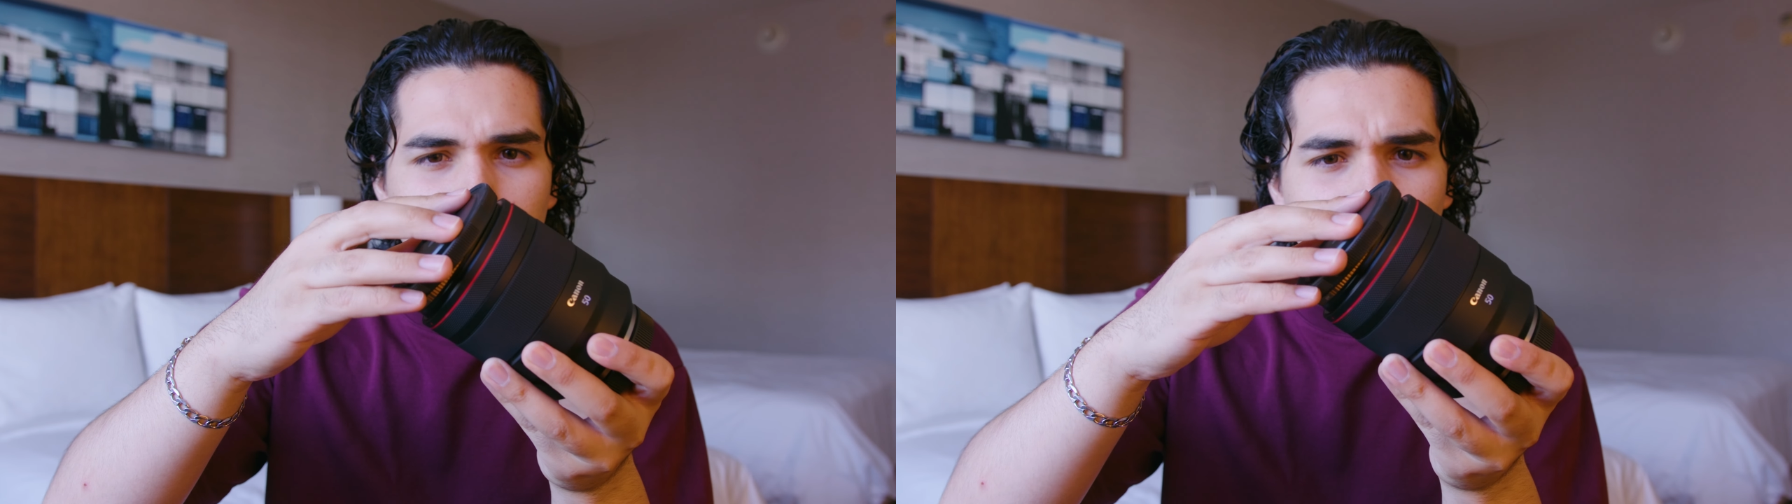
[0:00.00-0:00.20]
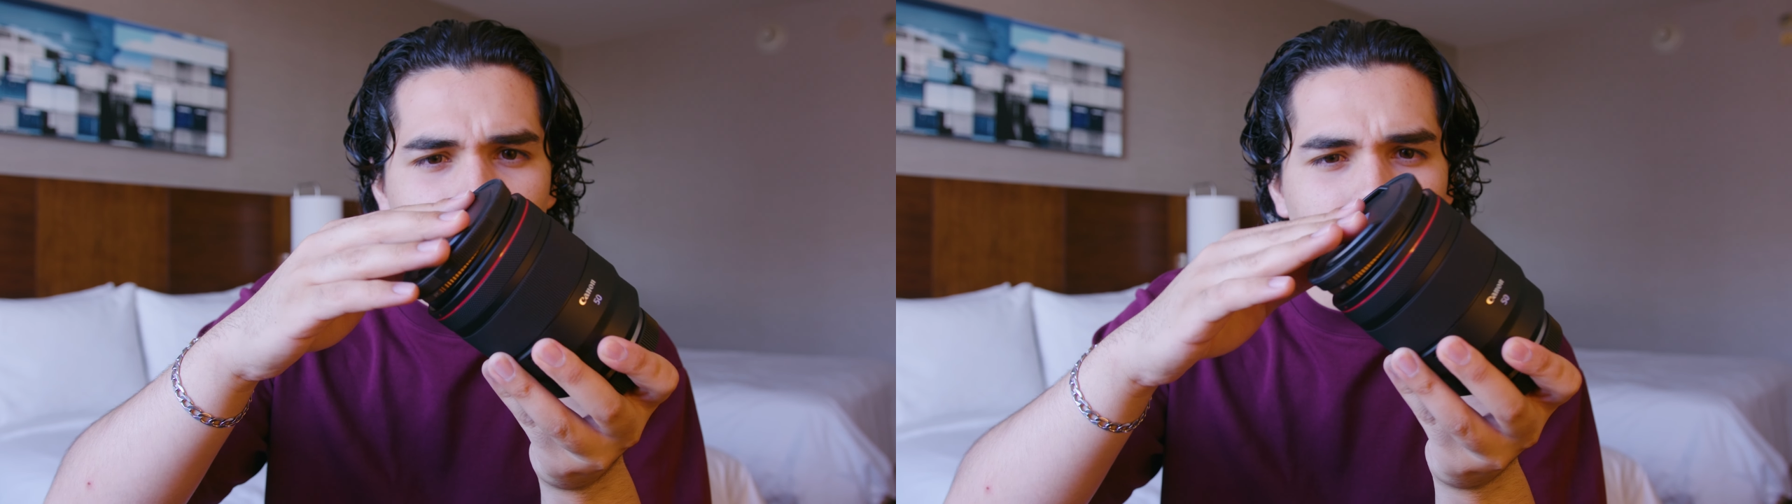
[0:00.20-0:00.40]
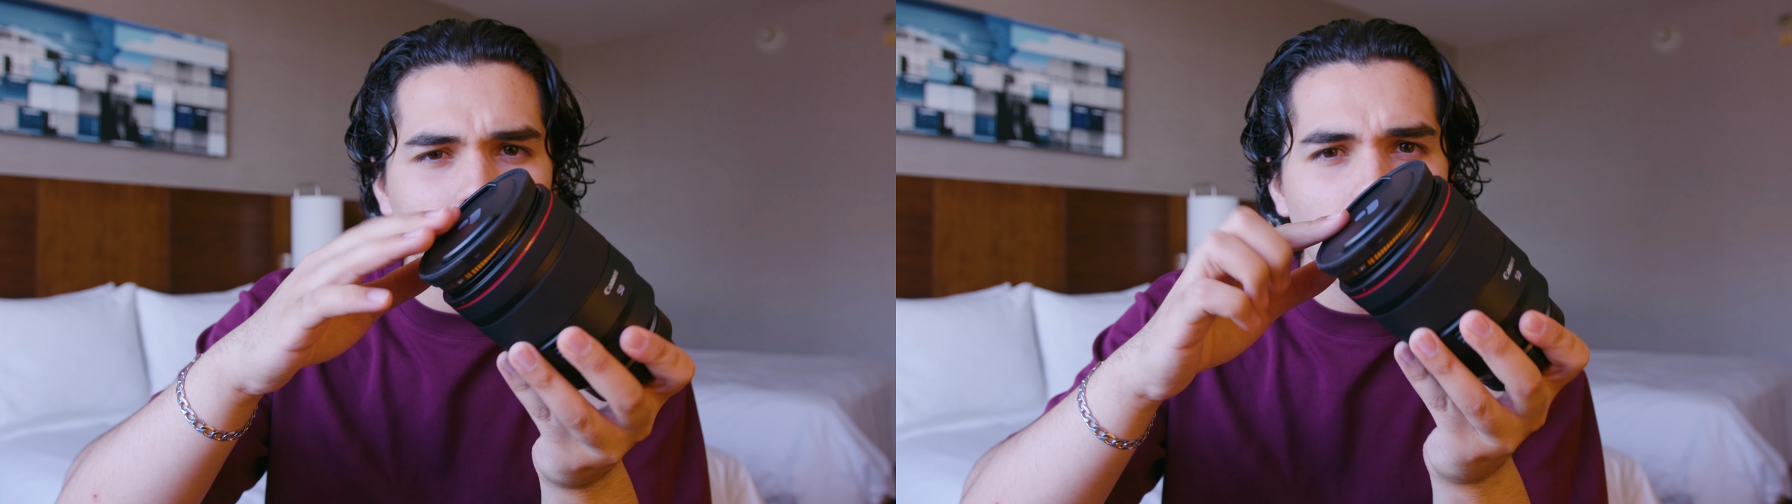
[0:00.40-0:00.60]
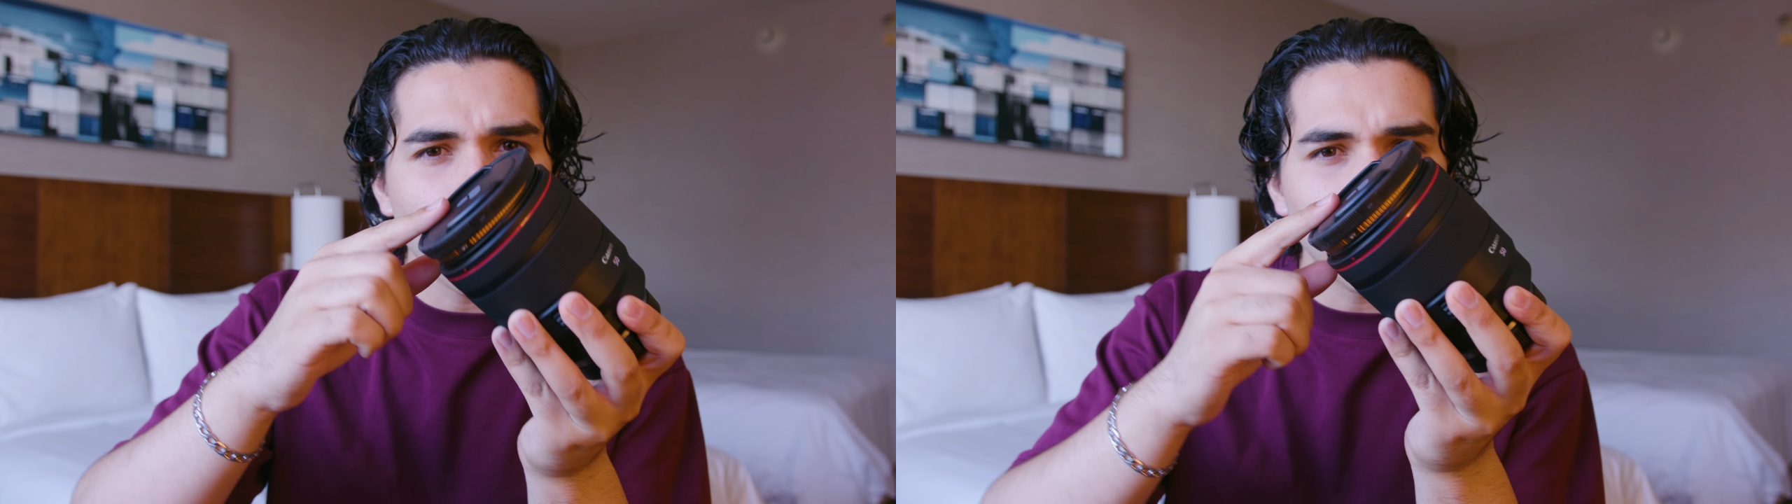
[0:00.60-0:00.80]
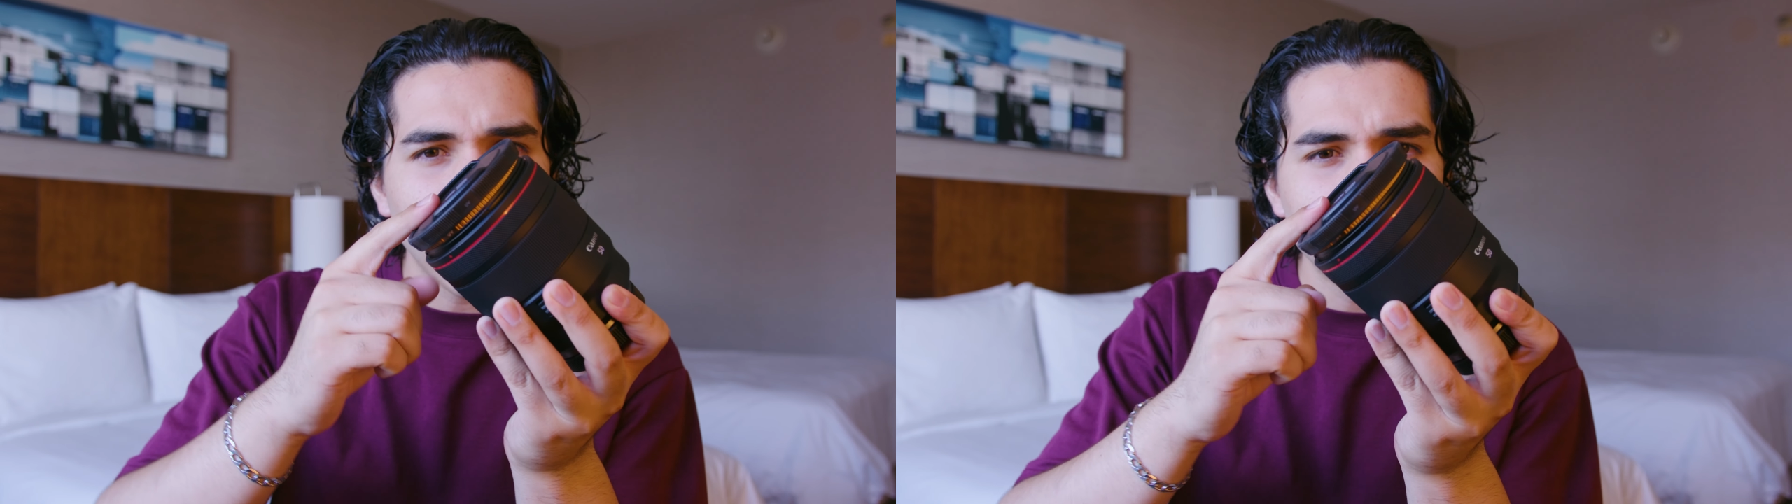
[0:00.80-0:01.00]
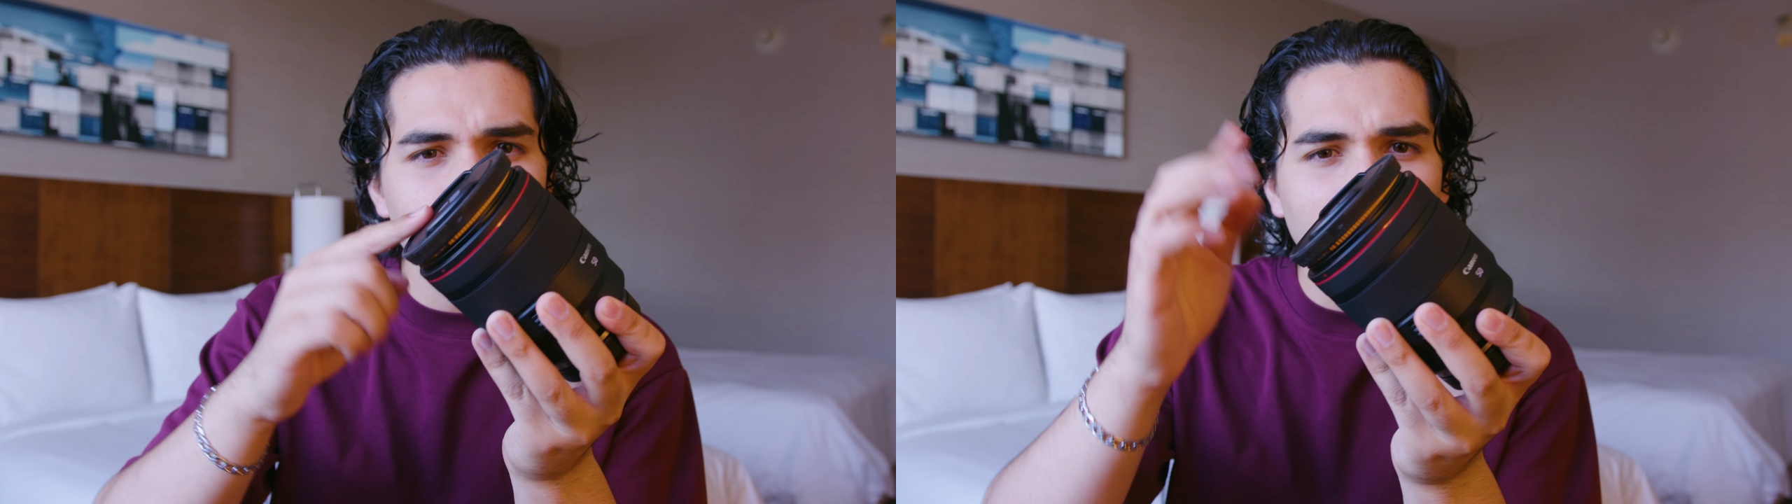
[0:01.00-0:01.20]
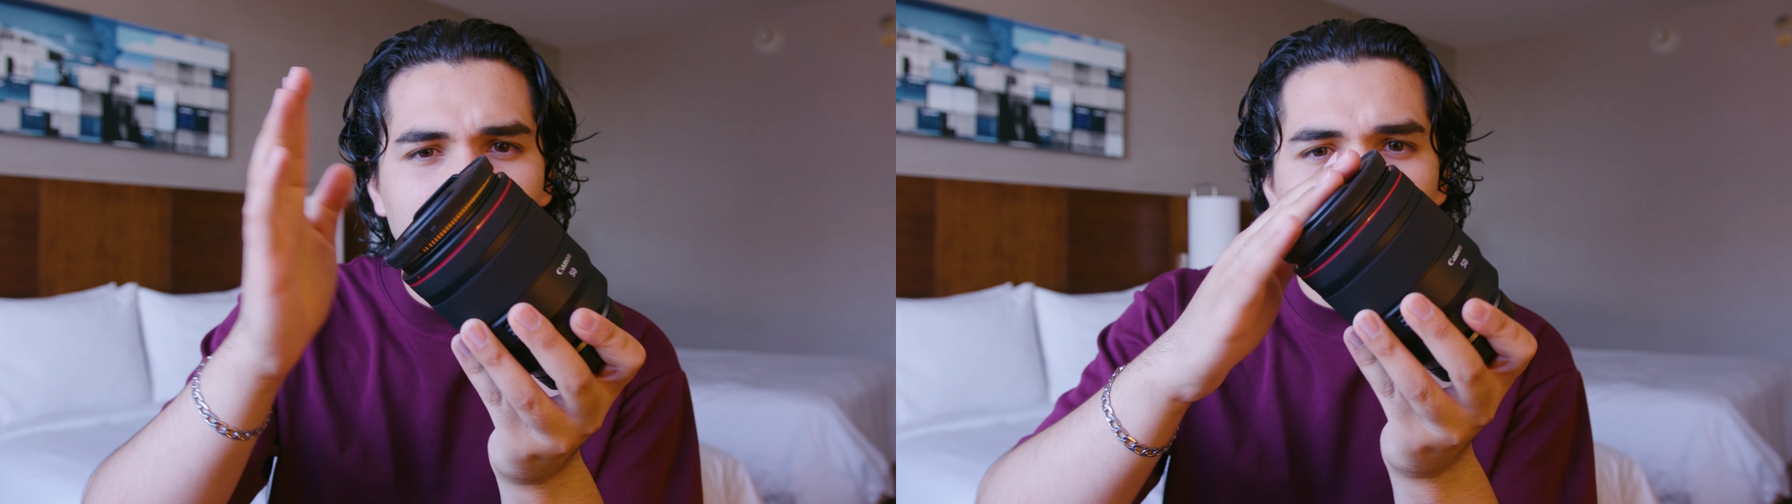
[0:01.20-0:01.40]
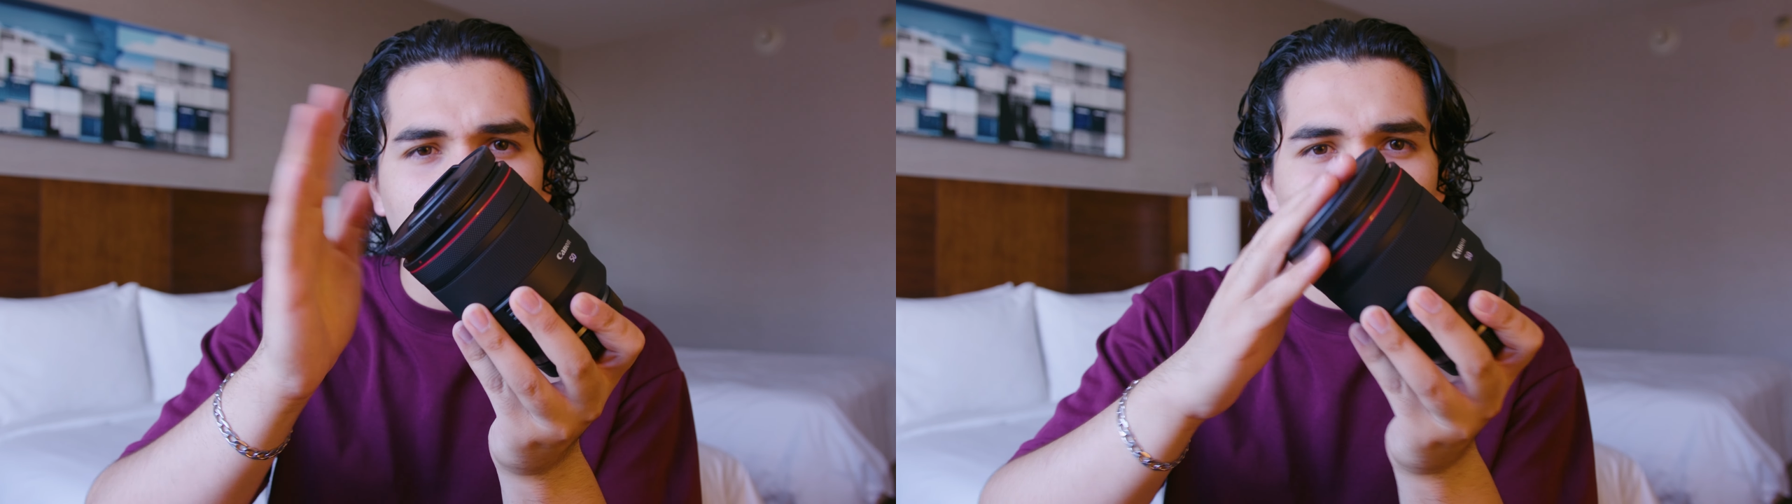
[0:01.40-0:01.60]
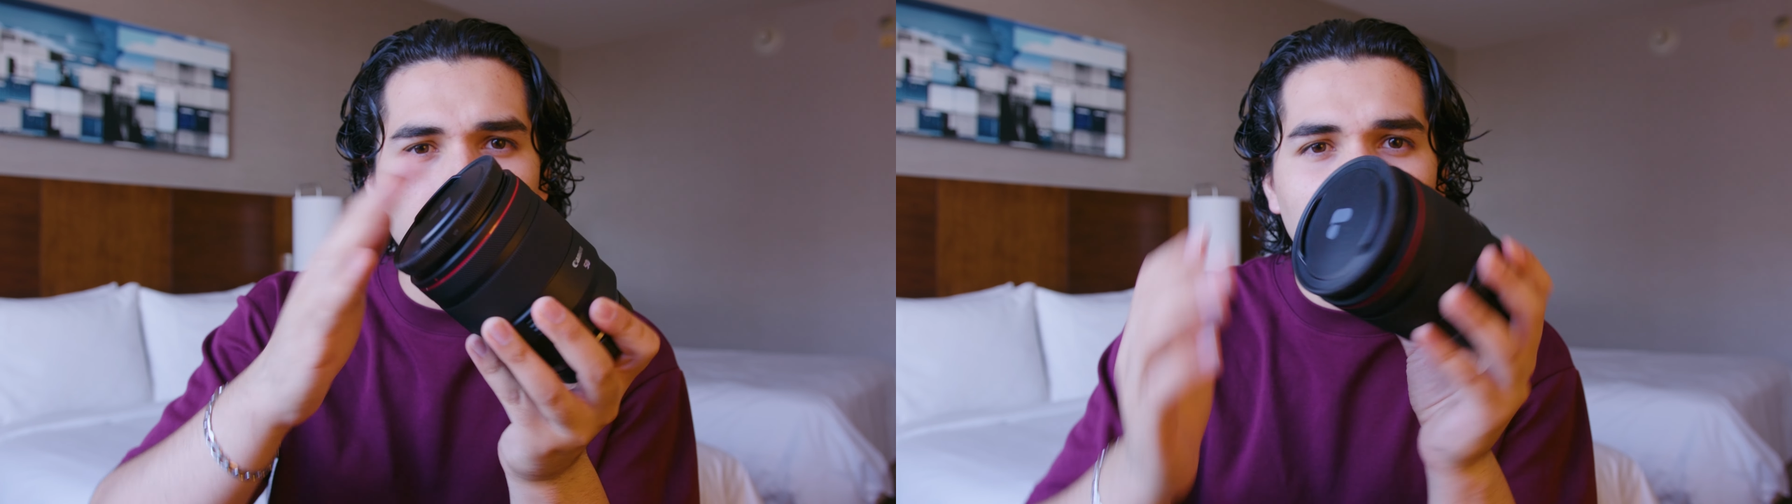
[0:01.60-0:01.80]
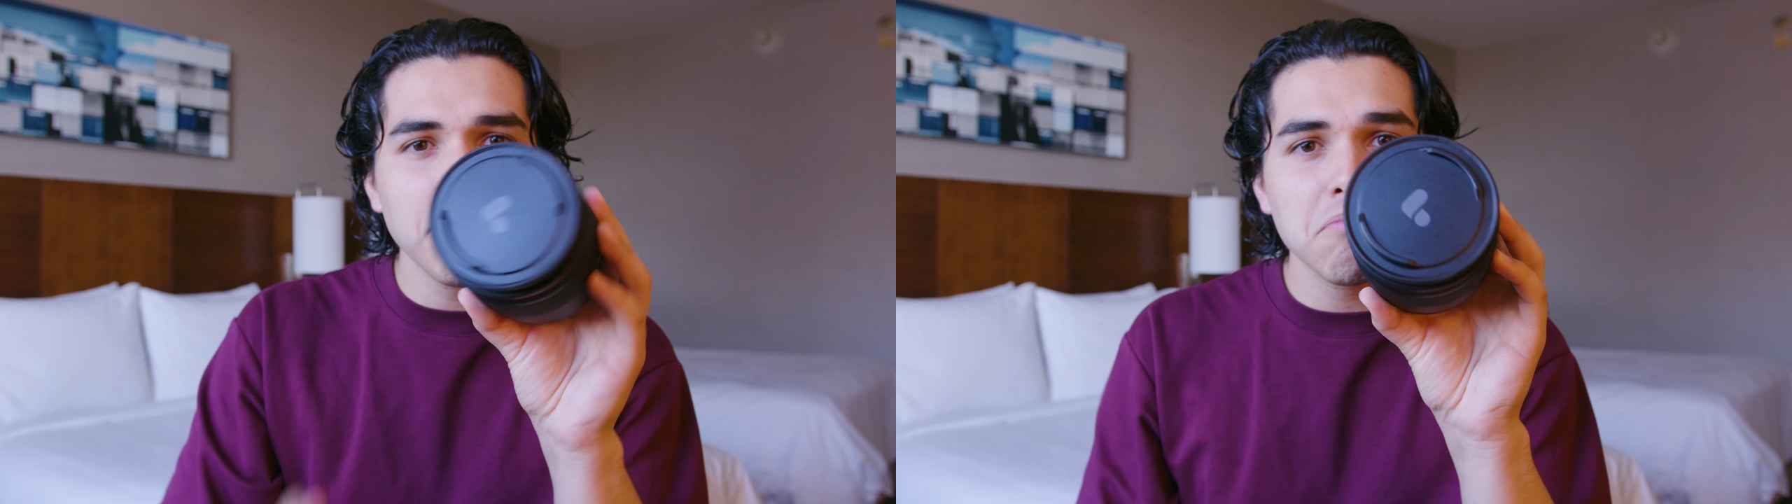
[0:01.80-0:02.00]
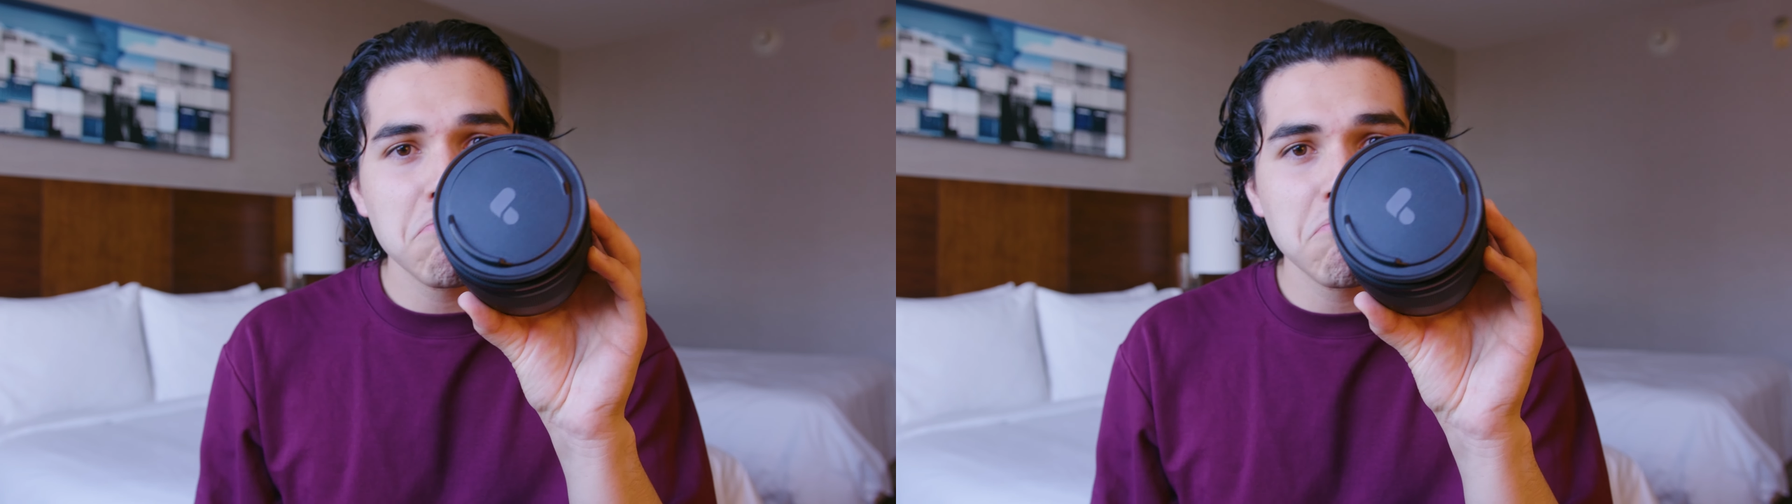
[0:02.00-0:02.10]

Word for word: it kind of just rubberizes on top.